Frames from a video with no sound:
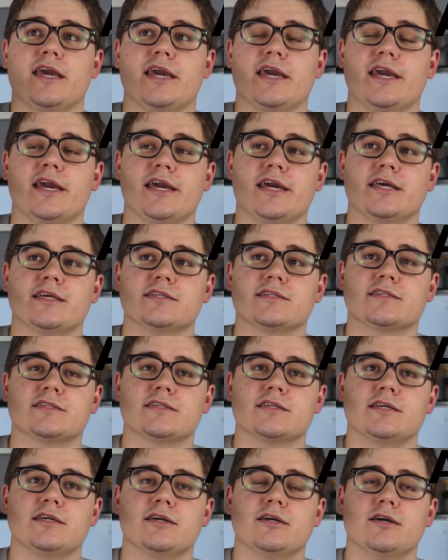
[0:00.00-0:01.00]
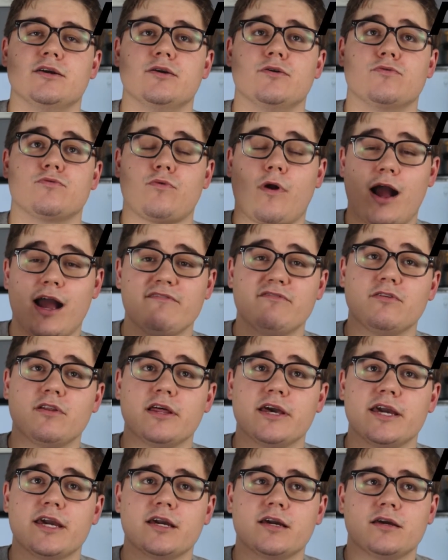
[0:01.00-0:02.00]
is
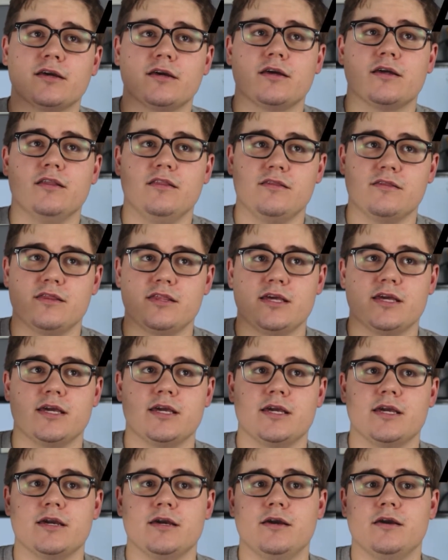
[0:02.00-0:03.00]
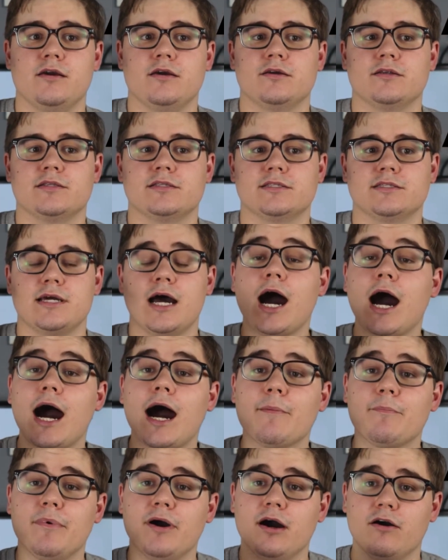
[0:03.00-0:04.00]
rivaling the
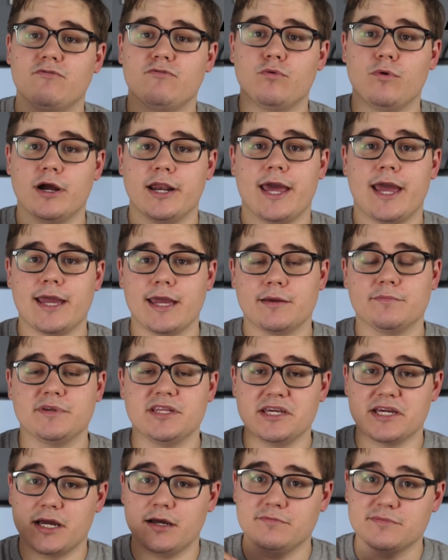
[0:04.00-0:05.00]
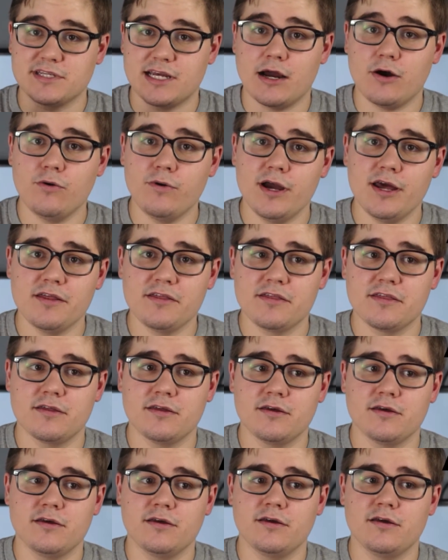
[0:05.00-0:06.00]
top of what AMD comes out with,
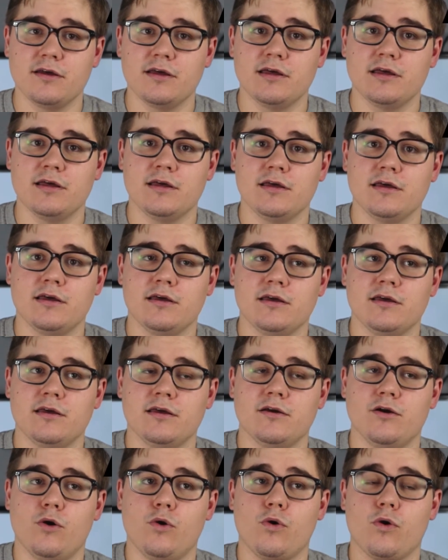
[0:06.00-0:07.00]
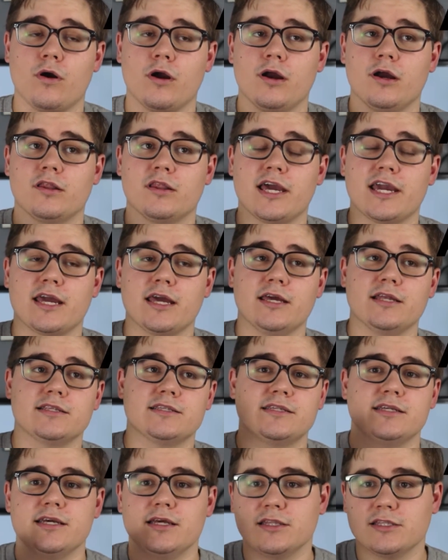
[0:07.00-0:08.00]
or like
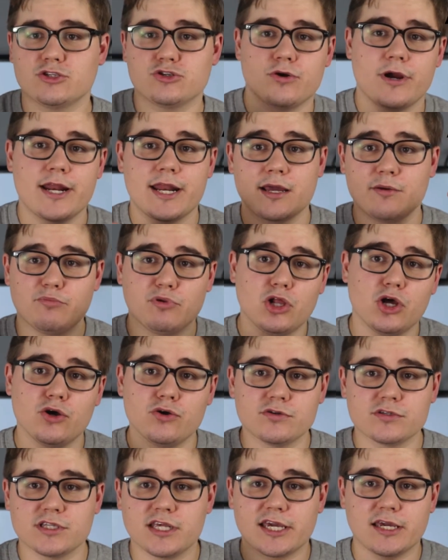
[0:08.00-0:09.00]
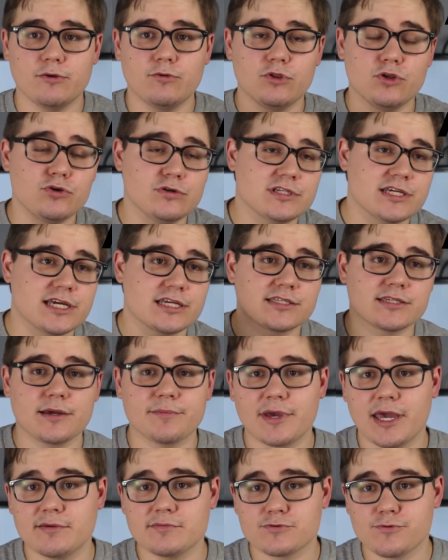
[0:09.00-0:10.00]
trading blows, like losing in some
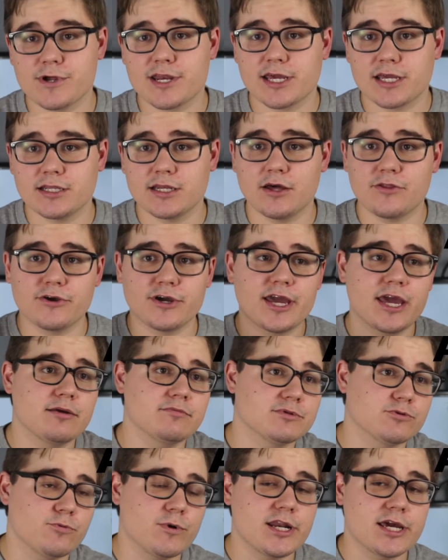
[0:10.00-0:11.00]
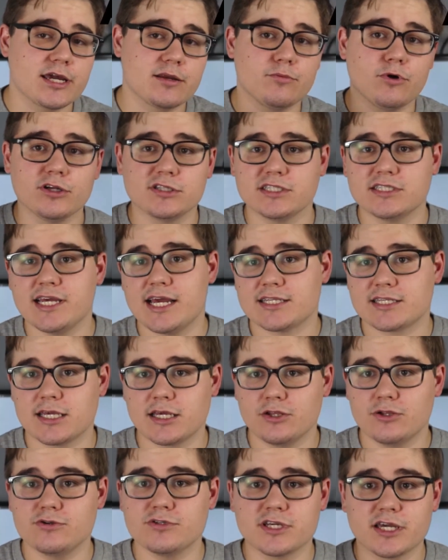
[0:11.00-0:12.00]
games, winning in other games, winning in
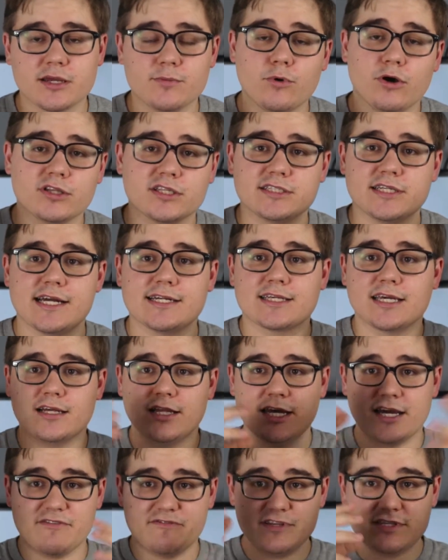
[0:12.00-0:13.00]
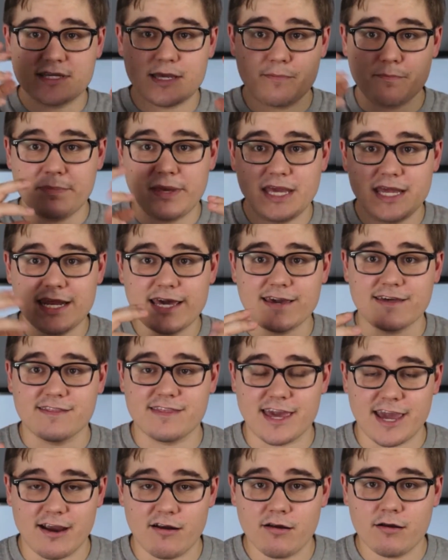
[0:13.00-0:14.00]
multitasking, losing in multitasking, like if it's competing
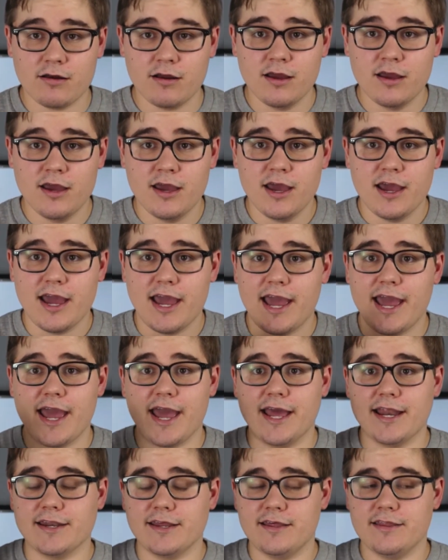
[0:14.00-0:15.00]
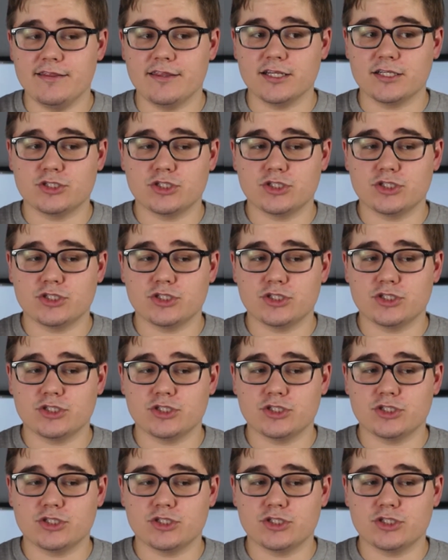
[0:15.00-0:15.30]
there and the